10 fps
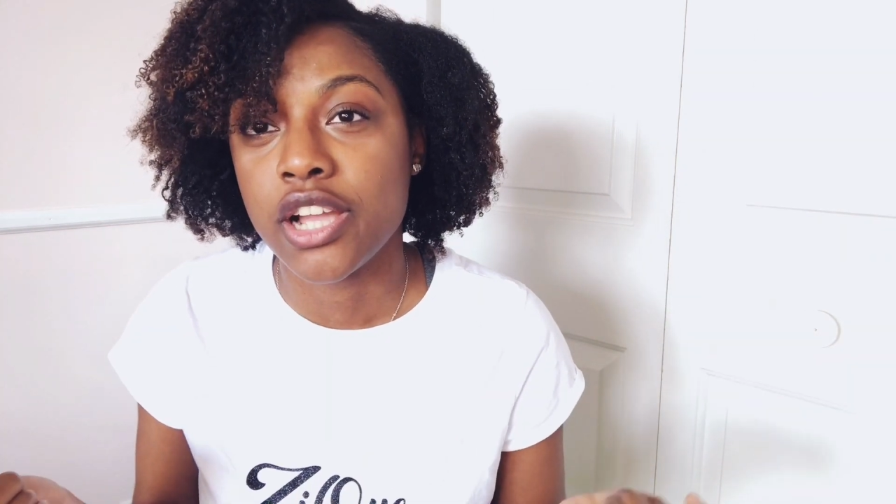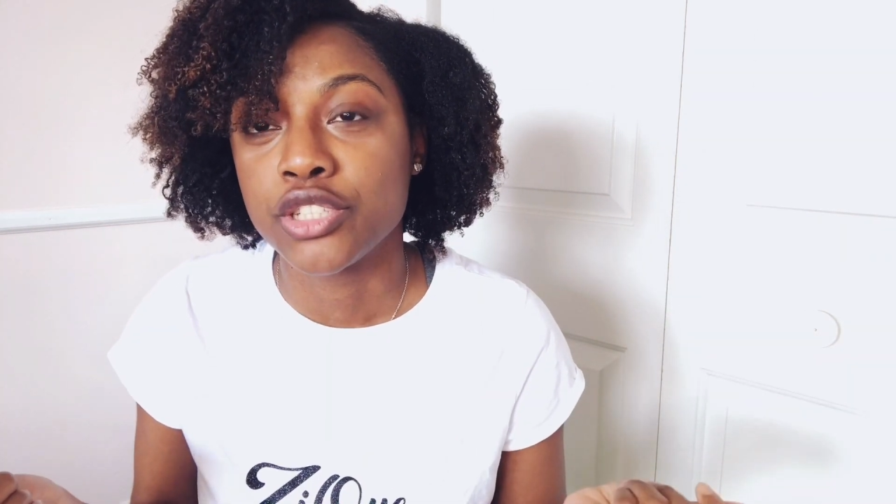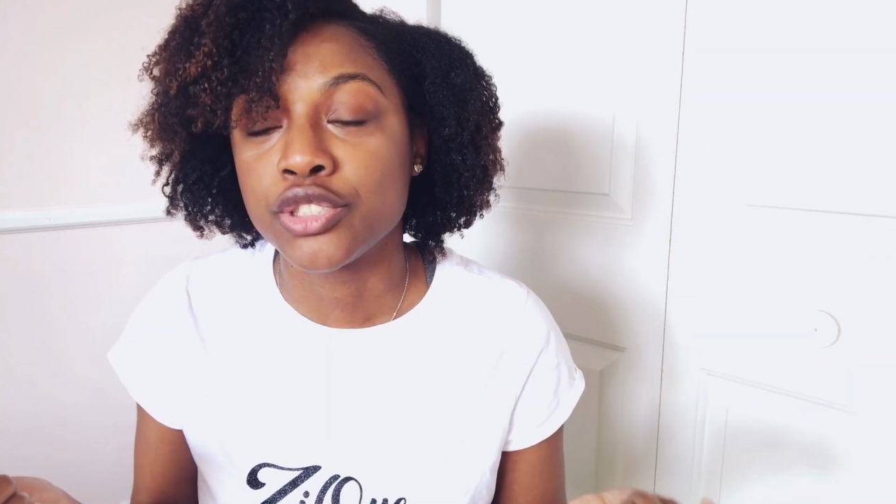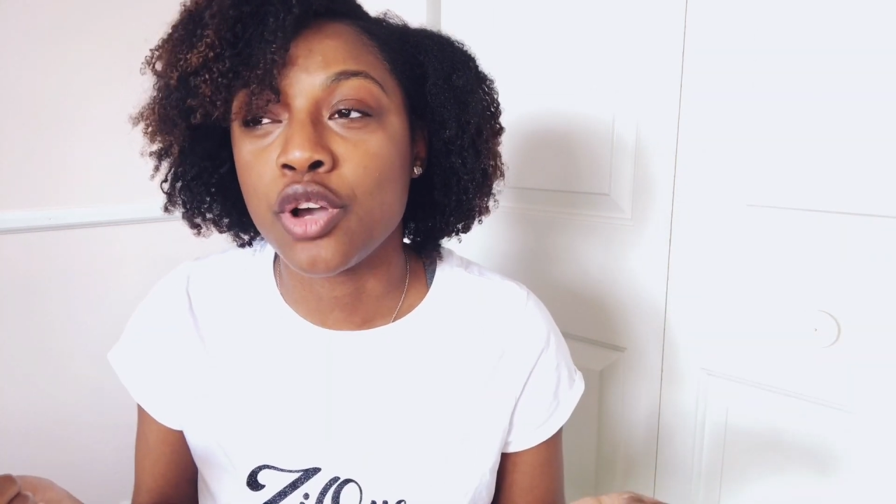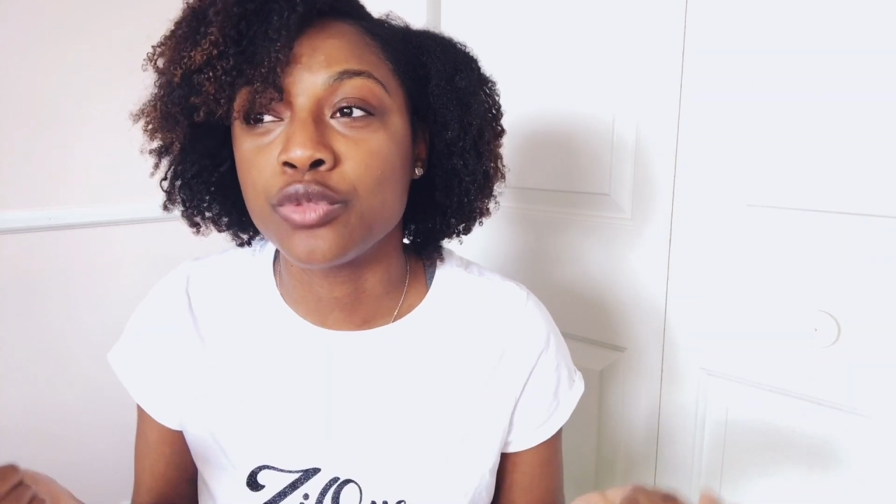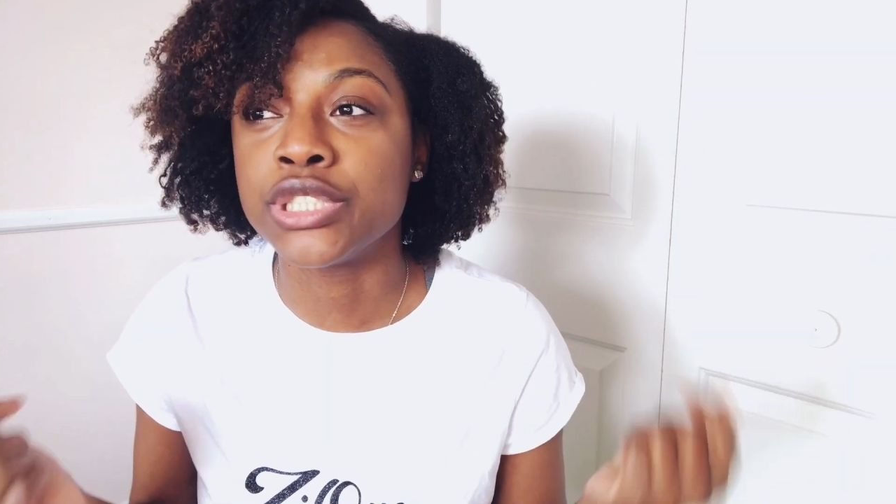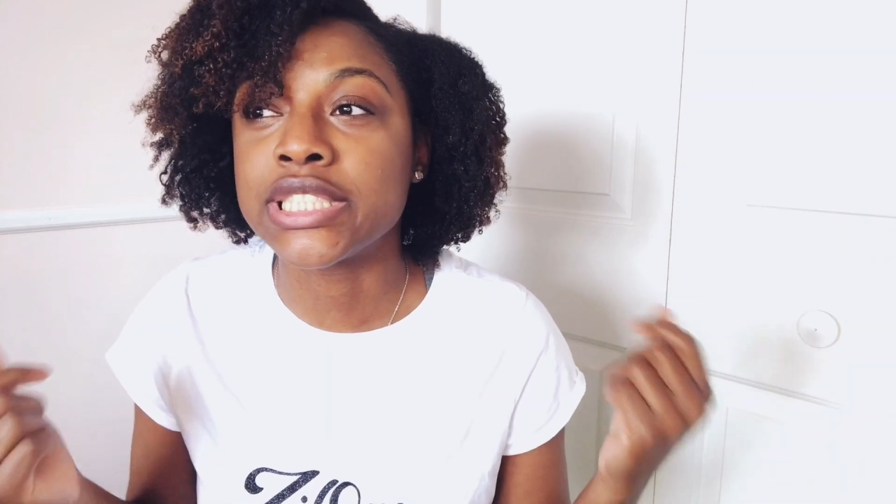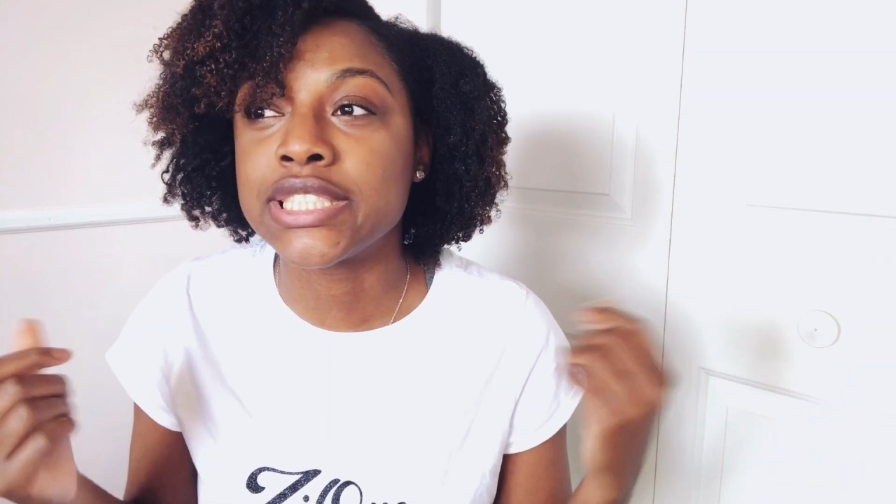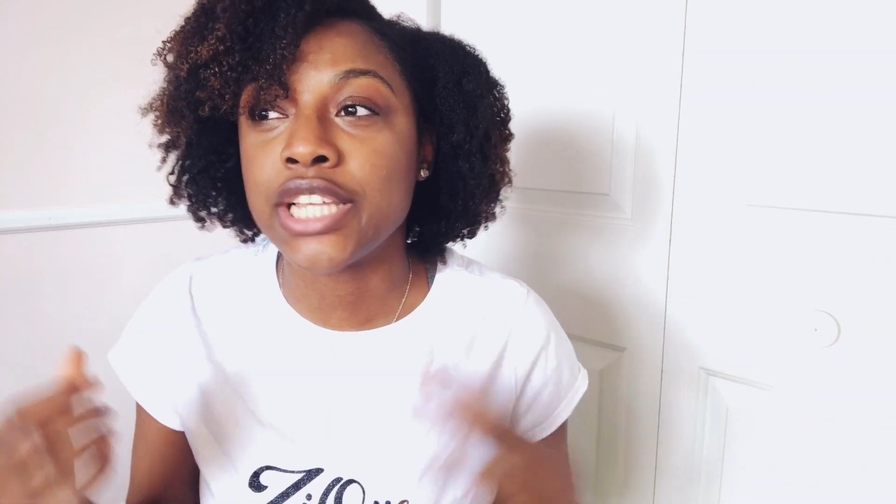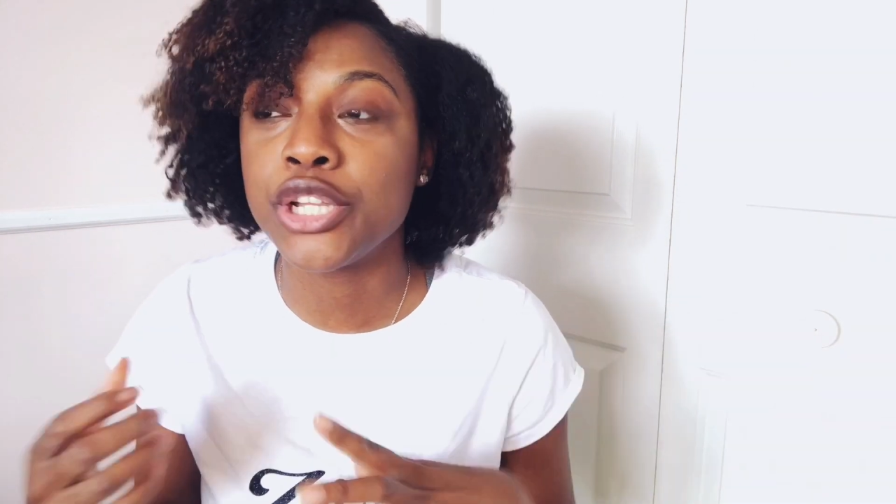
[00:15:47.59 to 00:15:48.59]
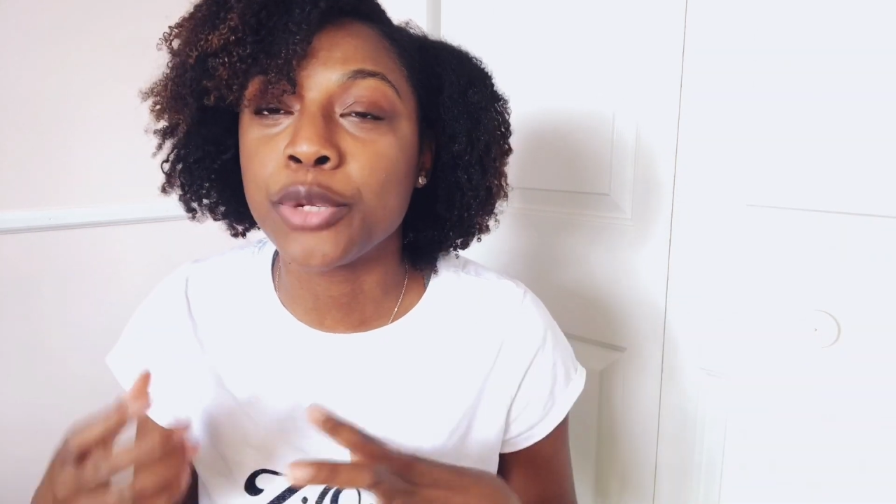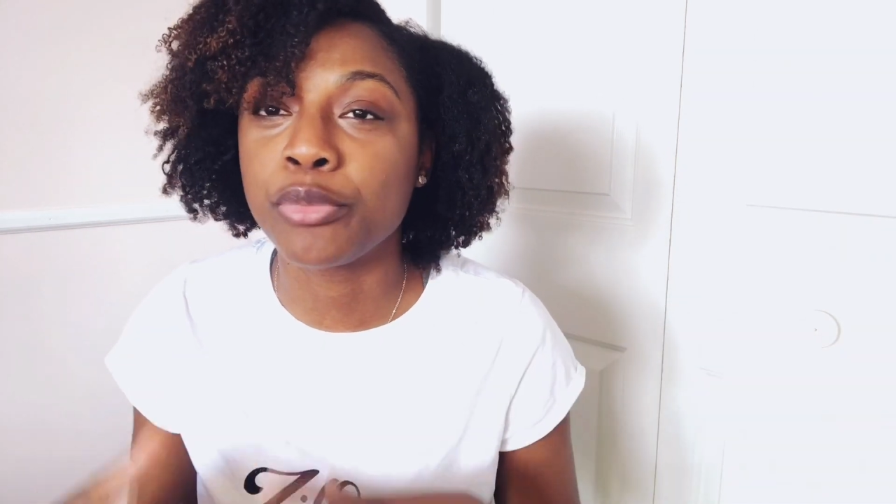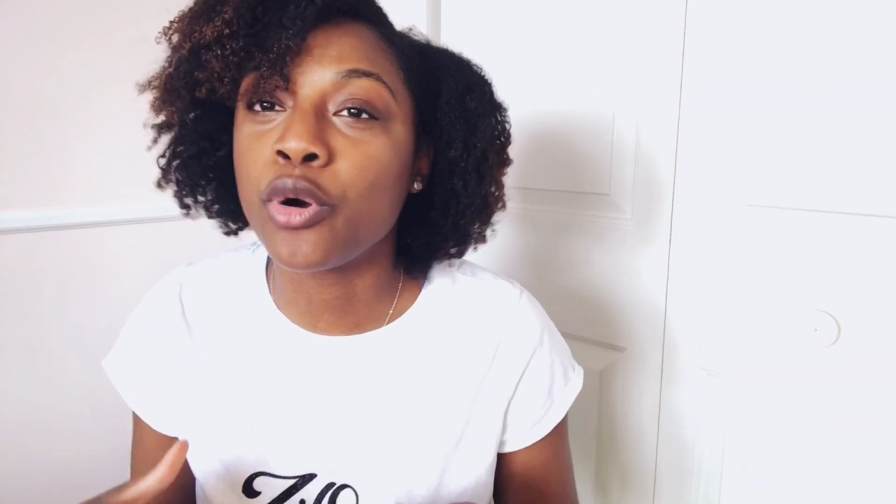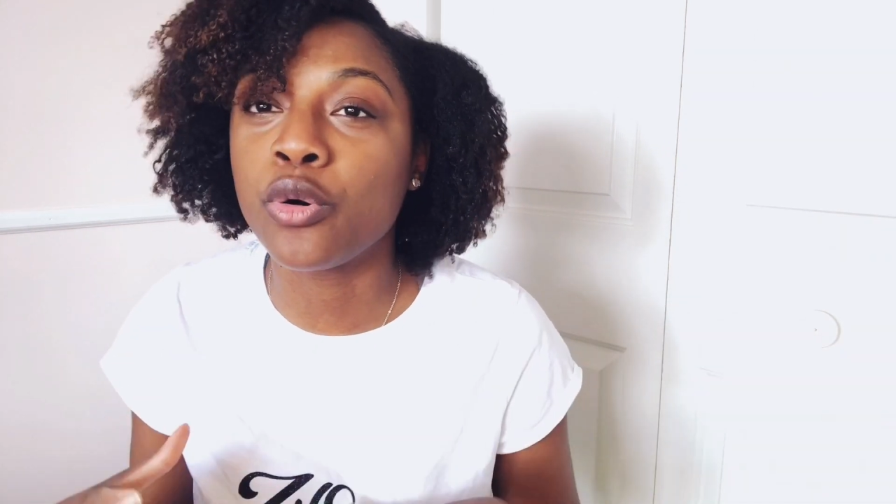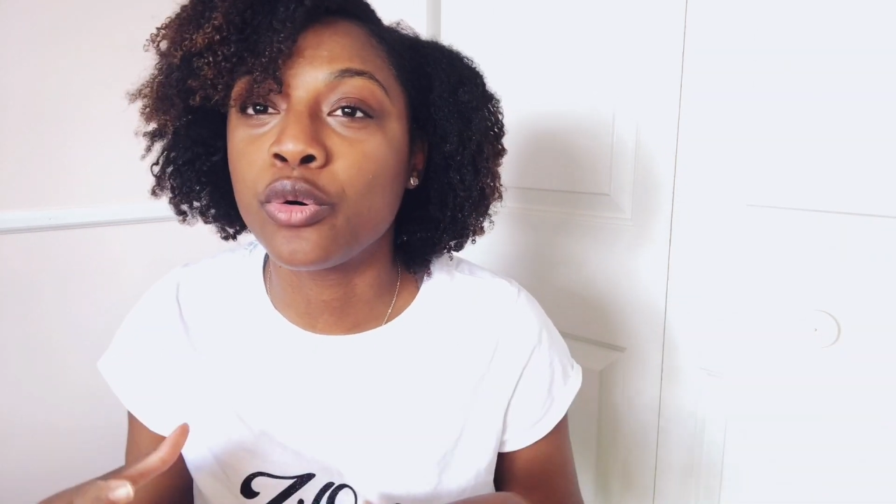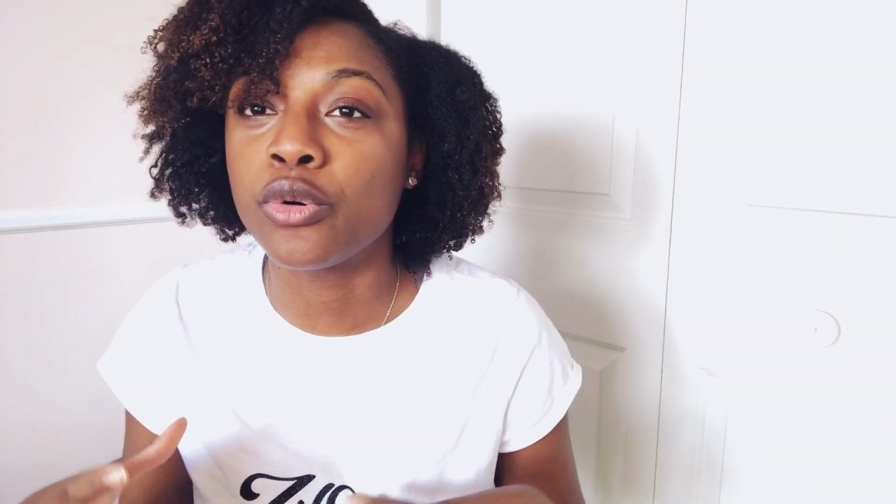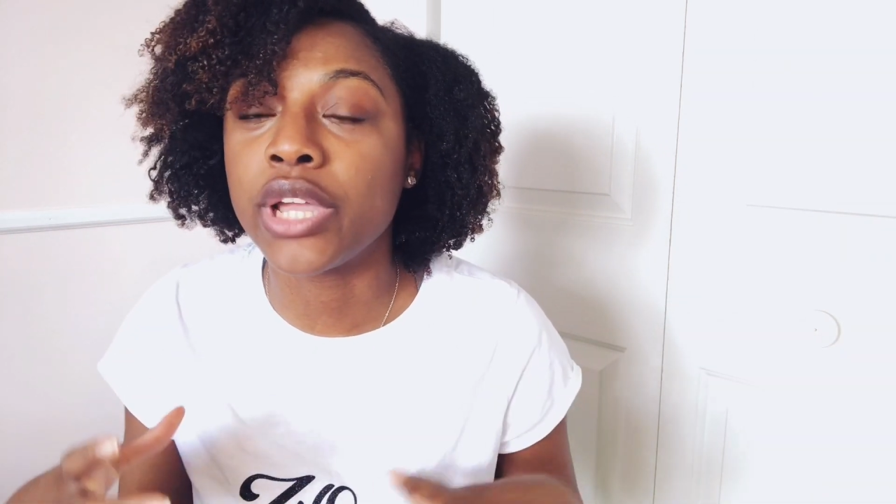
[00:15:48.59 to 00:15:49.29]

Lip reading: So just sit your bowl